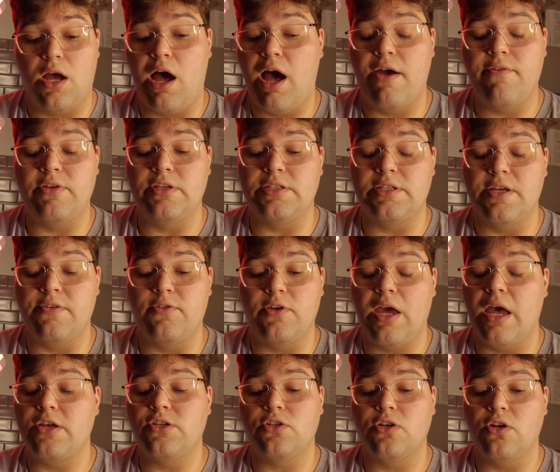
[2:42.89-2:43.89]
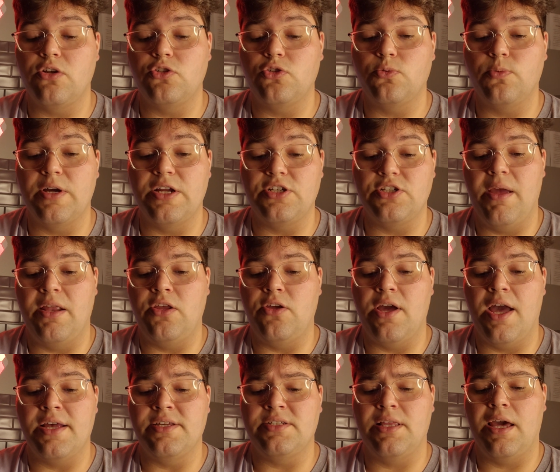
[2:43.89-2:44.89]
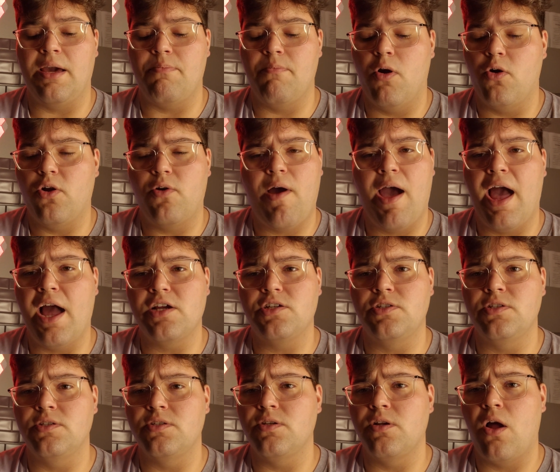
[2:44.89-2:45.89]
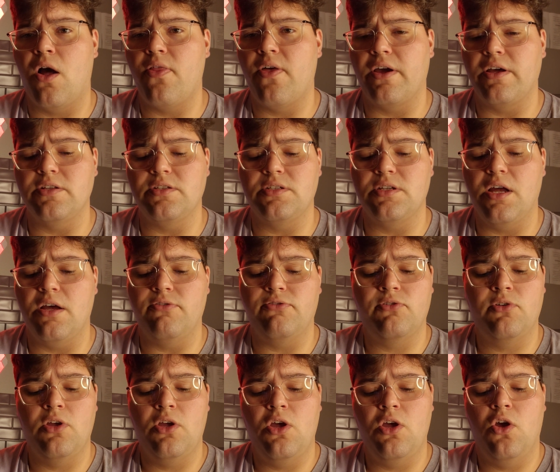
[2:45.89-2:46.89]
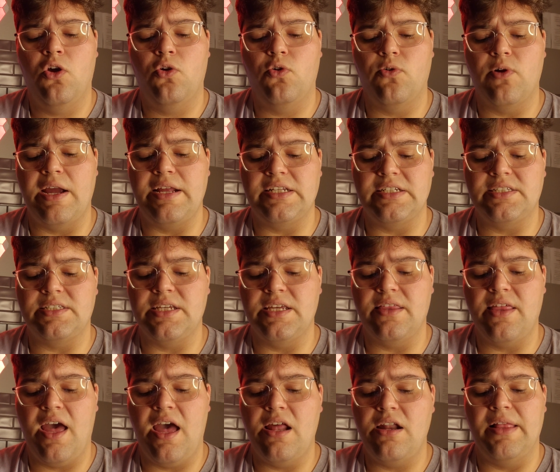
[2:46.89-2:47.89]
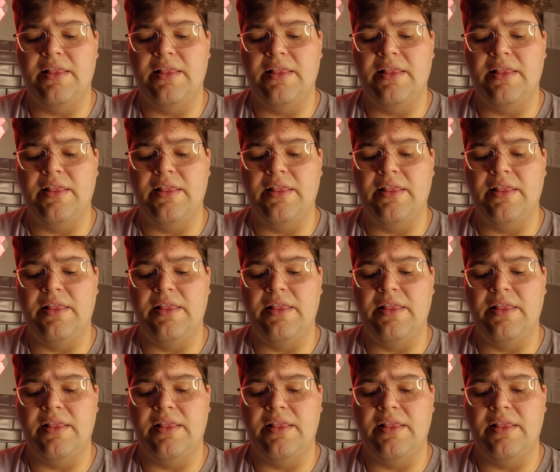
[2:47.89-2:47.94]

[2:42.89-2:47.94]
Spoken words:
Obviously, if you guys are going to switch, you guys like Moto Actions and all that good stuff, great to see that.